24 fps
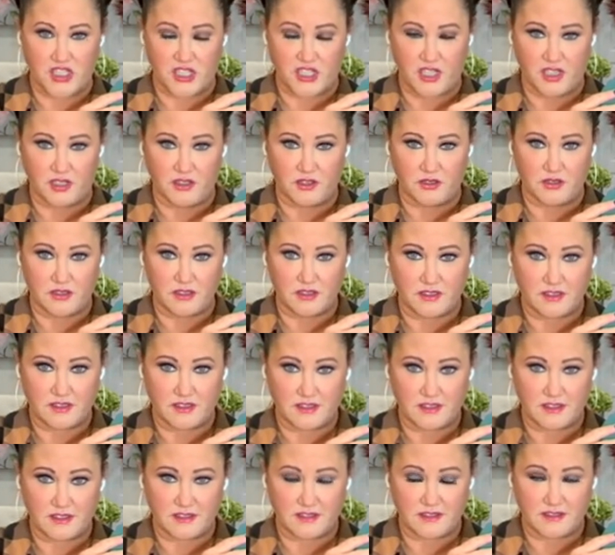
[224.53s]
that. But I
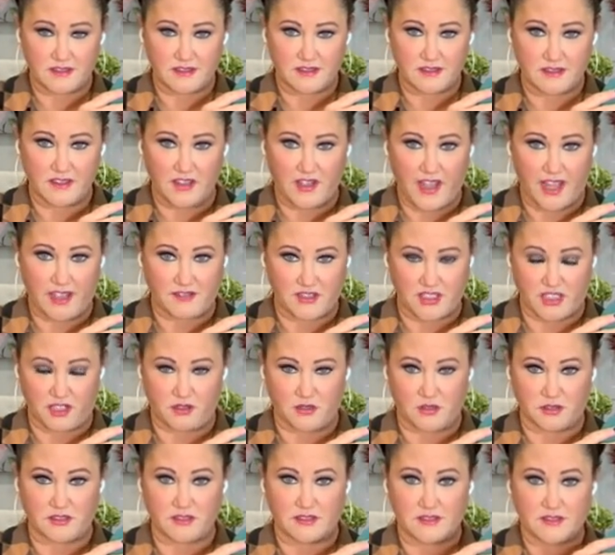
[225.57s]
feel like it's
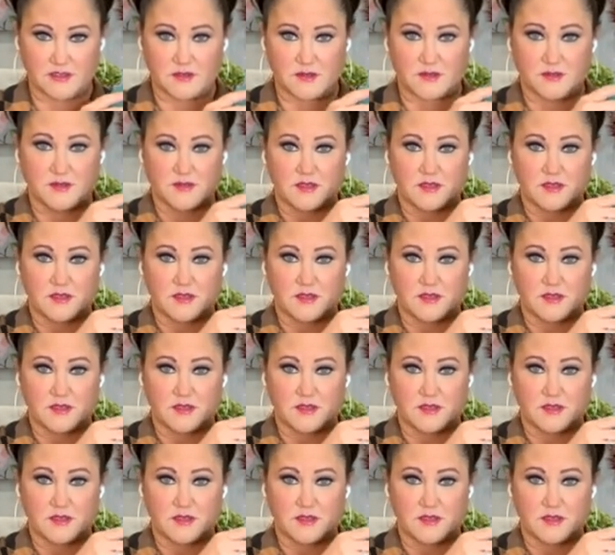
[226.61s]
necessary.